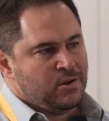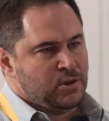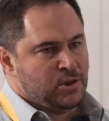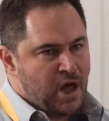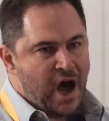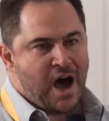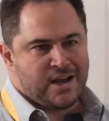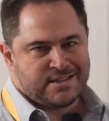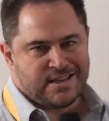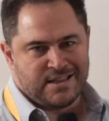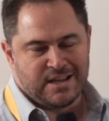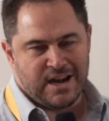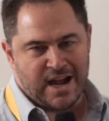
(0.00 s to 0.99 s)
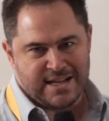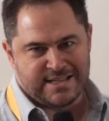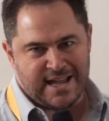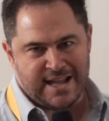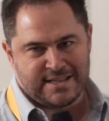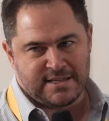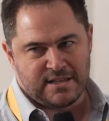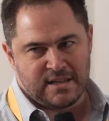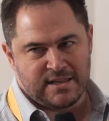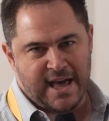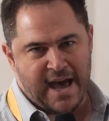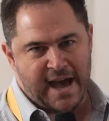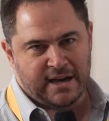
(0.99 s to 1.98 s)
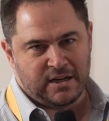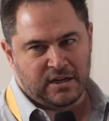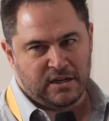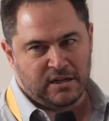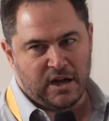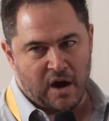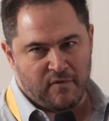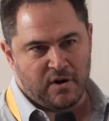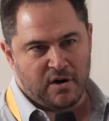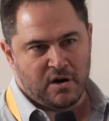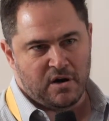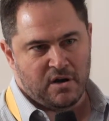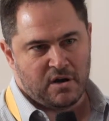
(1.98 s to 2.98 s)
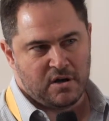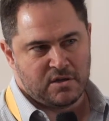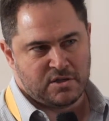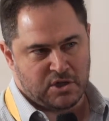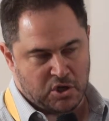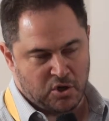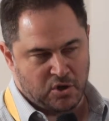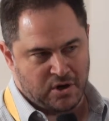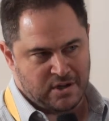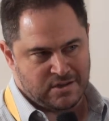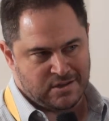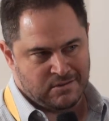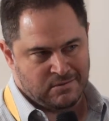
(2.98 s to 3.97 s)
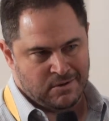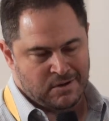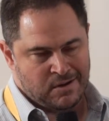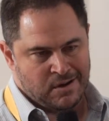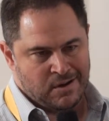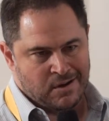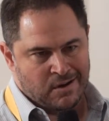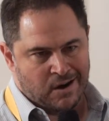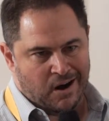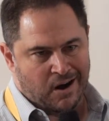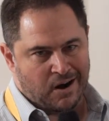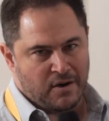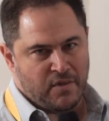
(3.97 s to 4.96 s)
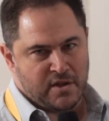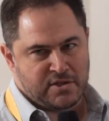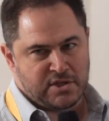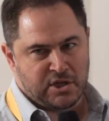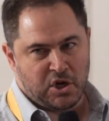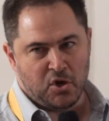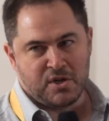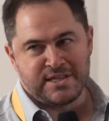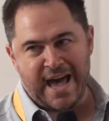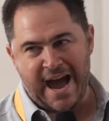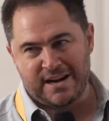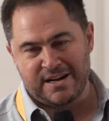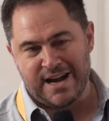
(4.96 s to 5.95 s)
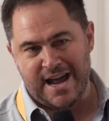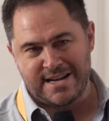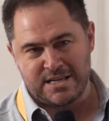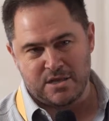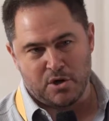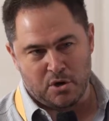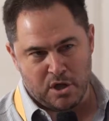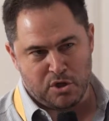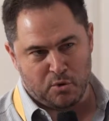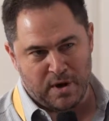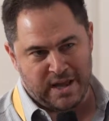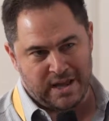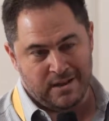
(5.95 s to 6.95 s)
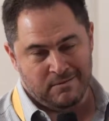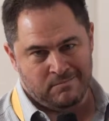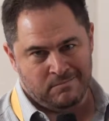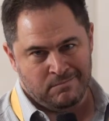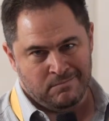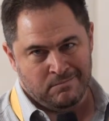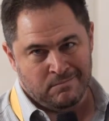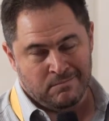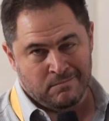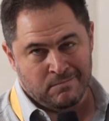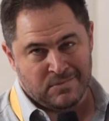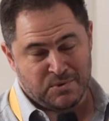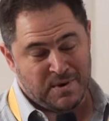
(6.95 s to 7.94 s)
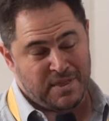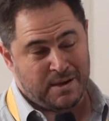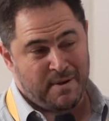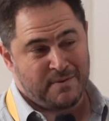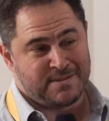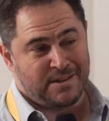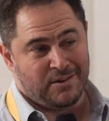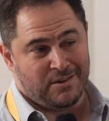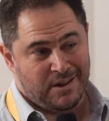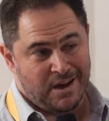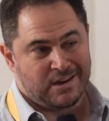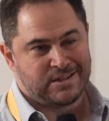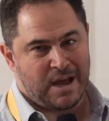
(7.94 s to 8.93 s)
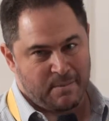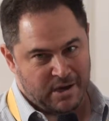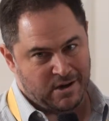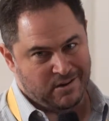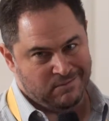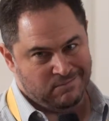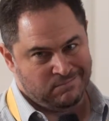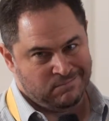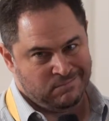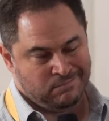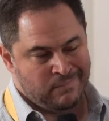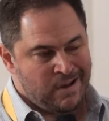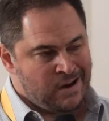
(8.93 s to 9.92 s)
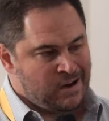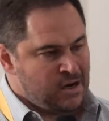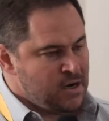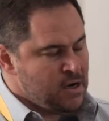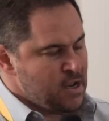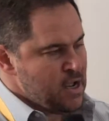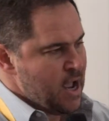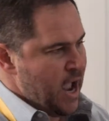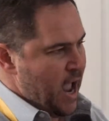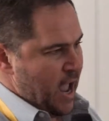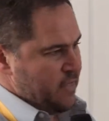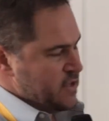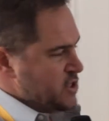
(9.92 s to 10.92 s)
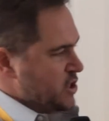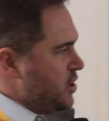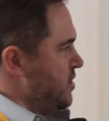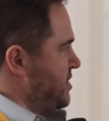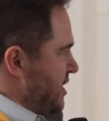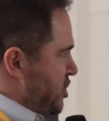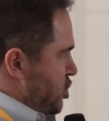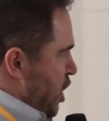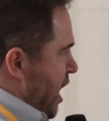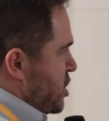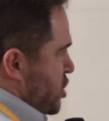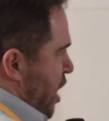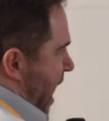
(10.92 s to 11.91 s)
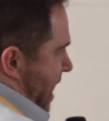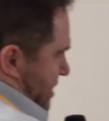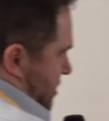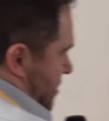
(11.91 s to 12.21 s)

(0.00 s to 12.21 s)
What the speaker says: laws in the United States that govern securities are the Securities Act of 1933, which when you think about it was a long time ago, and the Securities Exchange Act